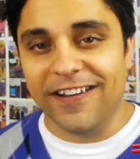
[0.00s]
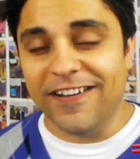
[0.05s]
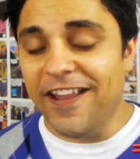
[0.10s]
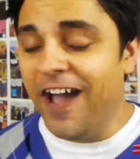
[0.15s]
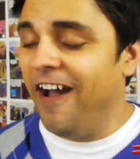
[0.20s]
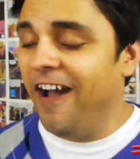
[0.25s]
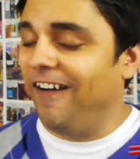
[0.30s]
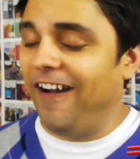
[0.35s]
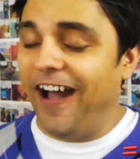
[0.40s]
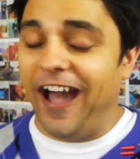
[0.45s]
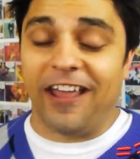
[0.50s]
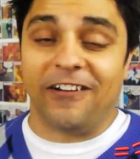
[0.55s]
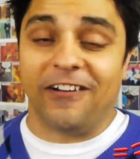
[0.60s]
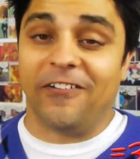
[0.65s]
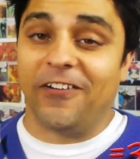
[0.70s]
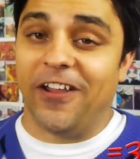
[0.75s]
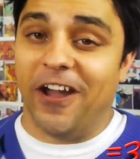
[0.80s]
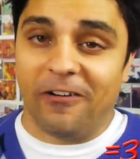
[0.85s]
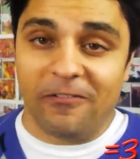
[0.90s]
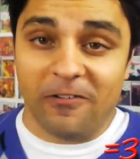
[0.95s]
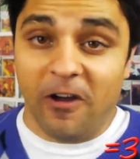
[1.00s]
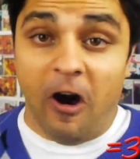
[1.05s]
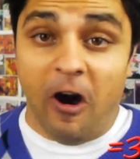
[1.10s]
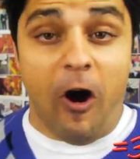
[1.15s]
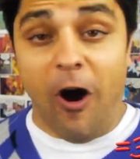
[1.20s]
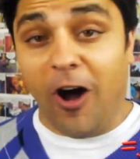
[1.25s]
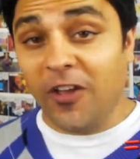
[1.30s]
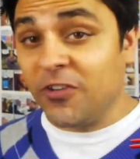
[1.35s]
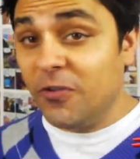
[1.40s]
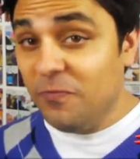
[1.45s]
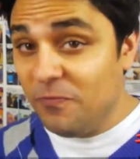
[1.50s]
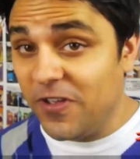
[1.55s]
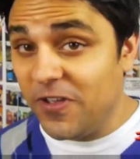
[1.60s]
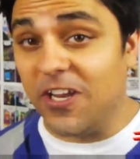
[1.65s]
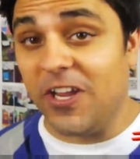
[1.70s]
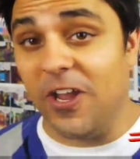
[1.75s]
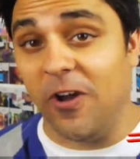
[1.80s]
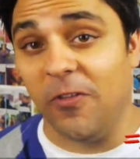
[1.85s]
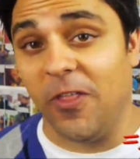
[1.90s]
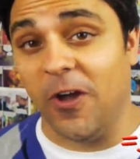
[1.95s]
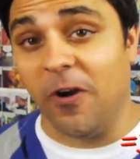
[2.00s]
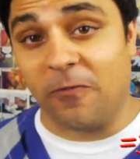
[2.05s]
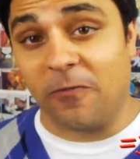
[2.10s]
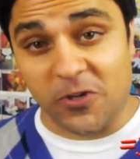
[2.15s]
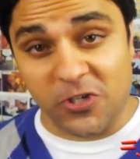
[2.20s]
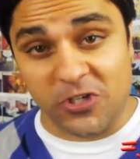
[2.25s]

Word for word: No, I don't know. Awesome video though, for